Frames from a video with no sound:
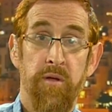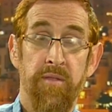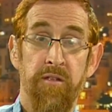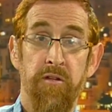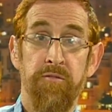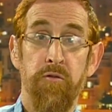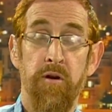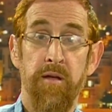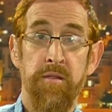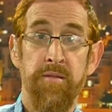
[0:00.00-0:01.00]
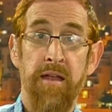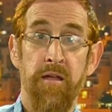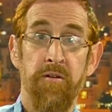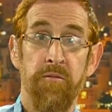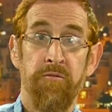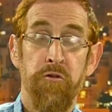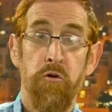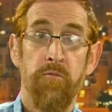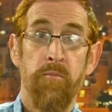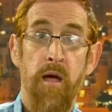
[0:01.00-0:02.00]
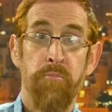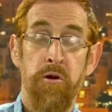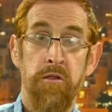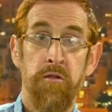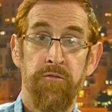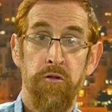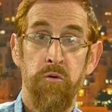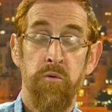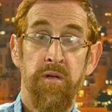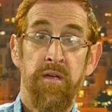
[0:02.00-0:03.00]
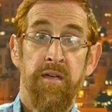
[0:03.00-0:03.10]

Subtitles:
and therefore it's not a view of my personal view.